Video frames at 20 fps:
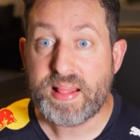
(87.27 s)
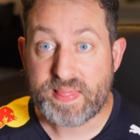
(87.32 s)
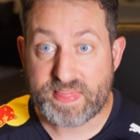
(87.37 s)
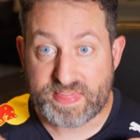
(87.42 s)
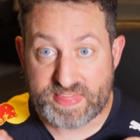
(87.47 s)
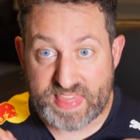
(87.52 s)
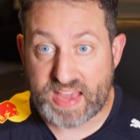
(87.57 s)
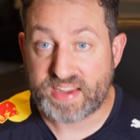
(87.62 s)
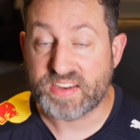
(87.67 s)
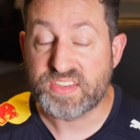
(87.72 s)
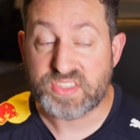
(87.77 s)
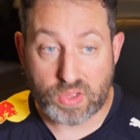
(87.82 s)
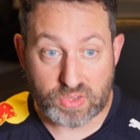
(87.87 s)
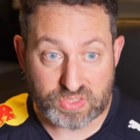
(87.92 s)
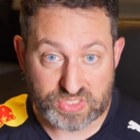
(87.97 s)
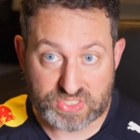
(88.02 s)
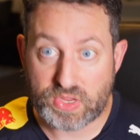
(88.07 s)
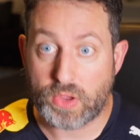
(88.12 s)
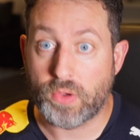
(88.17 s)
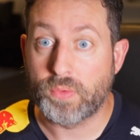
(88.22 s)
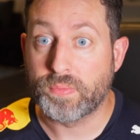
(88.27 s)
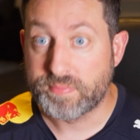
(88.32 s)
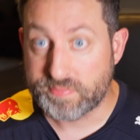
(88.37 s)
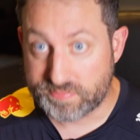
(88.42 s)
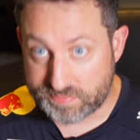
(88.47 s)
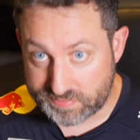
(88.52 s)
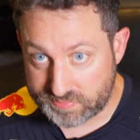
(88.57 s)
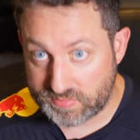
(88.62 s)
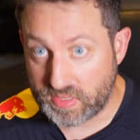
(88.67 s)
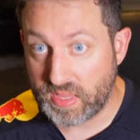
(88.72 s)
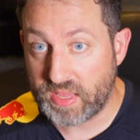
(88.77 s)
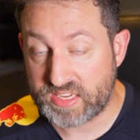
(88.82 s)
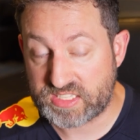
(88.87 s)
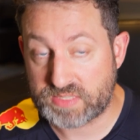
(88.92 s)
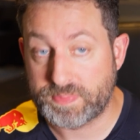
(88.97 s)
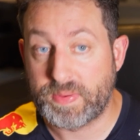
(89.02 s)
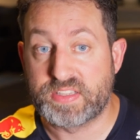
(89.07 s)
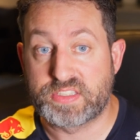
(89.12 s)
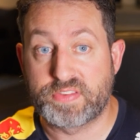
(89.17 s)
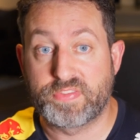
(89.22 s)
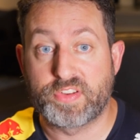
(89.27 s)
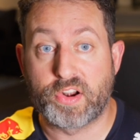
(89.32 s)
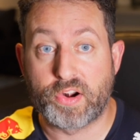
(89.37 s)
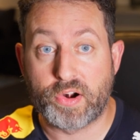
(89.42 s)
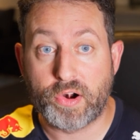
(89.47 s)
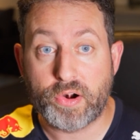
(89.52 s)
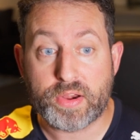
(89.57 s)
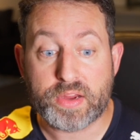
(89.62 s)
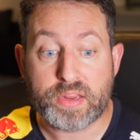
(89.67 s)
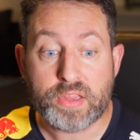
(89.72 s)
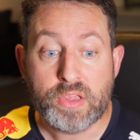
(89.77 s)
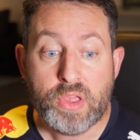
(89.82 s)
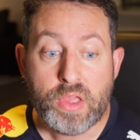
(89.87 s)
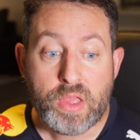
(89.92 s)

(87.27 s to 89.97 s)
that is also expensive in a hurry.